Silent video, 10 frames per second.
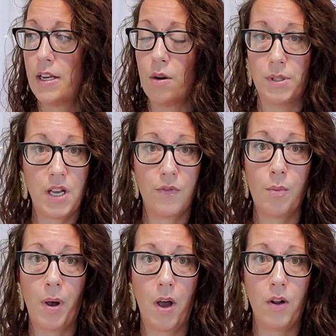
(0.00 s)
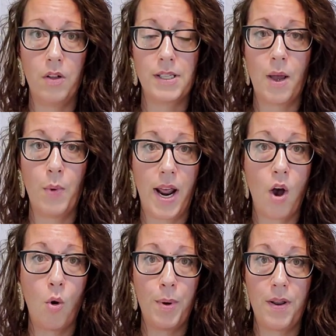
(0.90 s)
several bottles, and when I
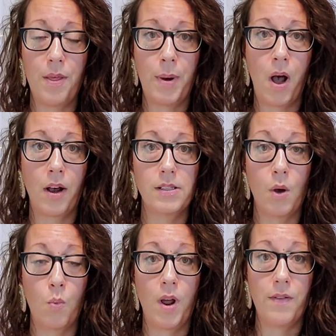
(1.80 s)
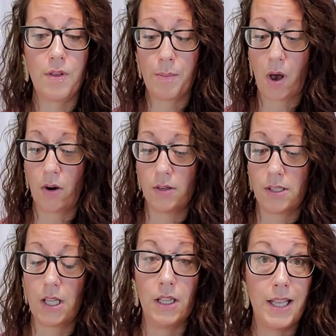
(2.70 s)
opened the box, one of the
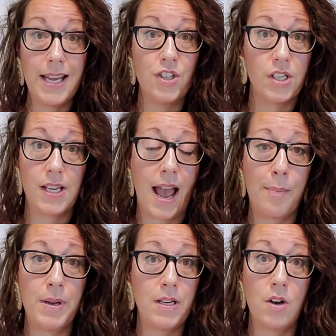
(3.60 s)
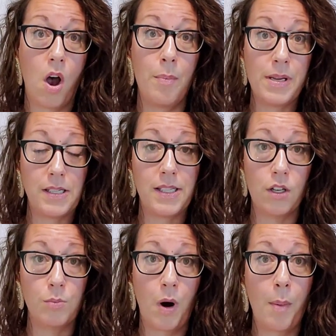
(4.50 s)
bottles, the lid just happened to not be
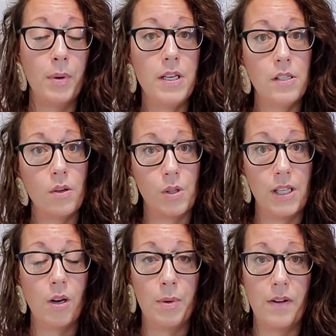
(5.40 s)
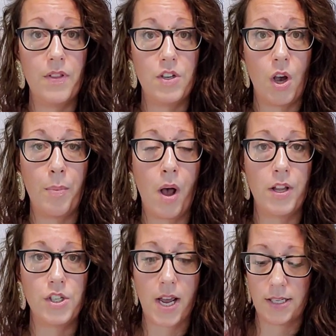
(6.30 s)
sealed properly, so a little bit of the gel
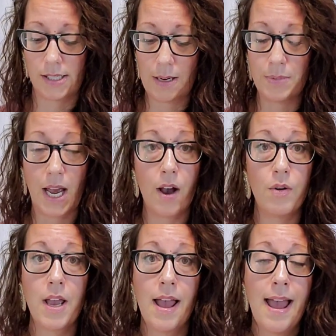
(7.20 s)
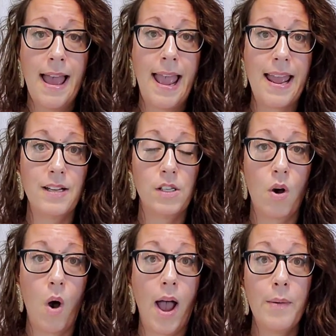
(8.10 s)
polish had seeped out. And
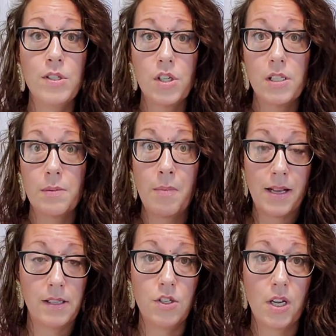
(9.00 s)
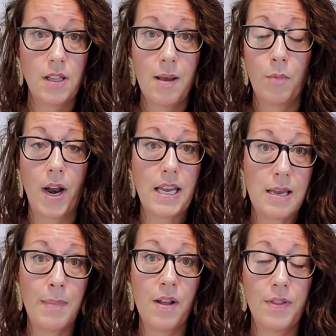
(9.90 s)
so I was just messaging them, or I
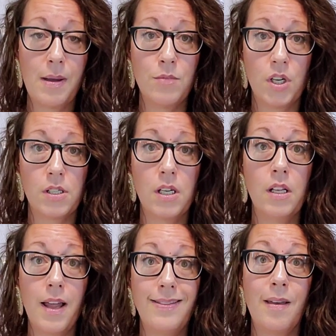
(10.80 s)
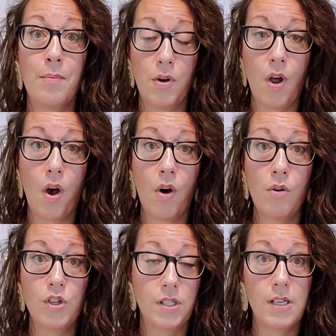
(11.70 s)
emailed them just to let them
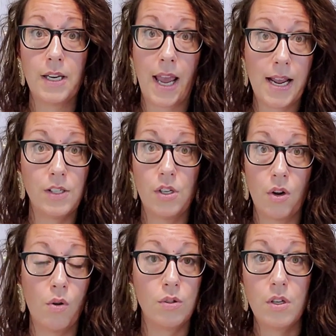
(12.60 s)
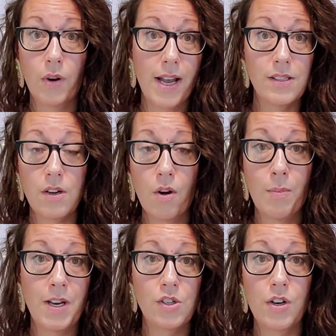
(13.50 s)
know, just in case, so you guys know,
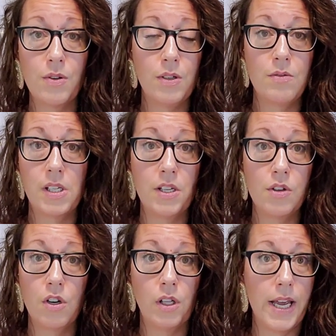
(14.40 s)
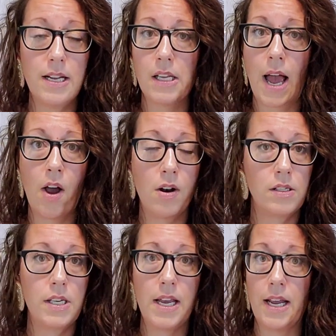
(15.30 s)
make sure you seal your lids. I
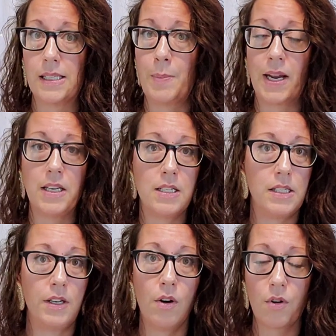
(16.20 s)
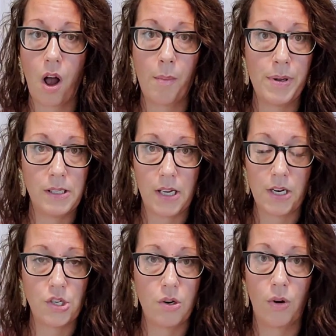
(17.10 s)
honestly expected 0
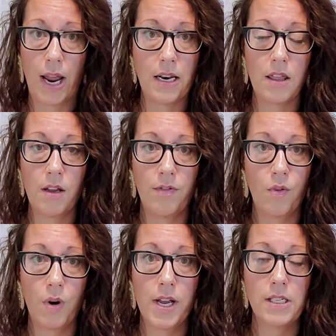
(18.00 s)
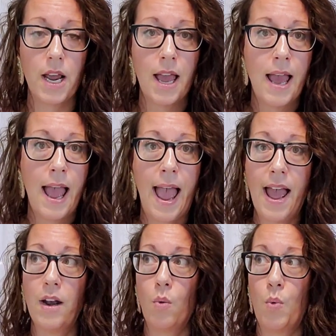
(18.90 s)
compensation or anything for it,
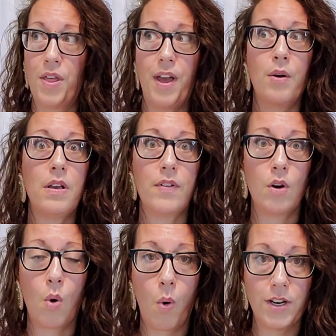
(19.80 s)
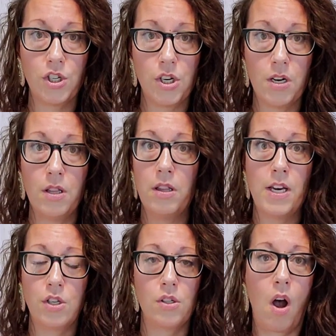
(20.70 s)
and without even question, they
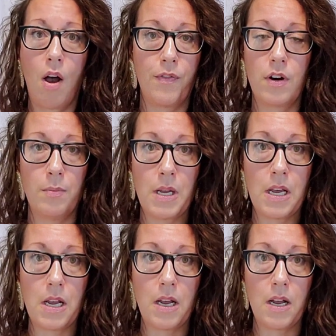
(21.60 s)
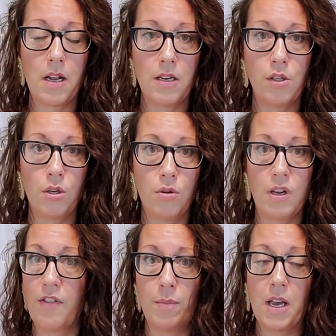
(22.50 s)
just offered me to
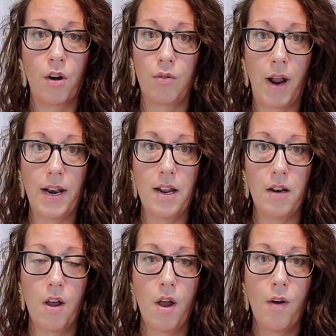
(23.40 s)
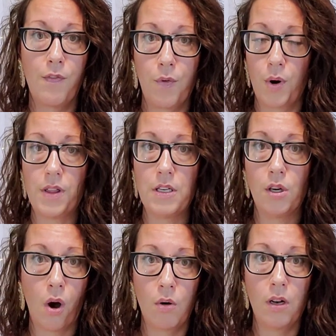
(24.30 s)
give me a credit for the
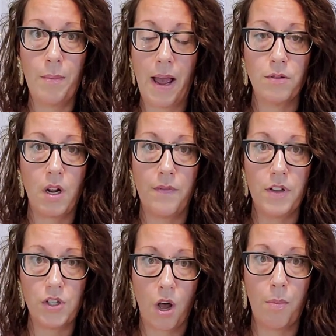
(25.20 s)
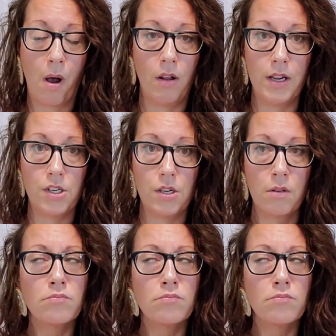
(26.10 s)
total amount of the gel polish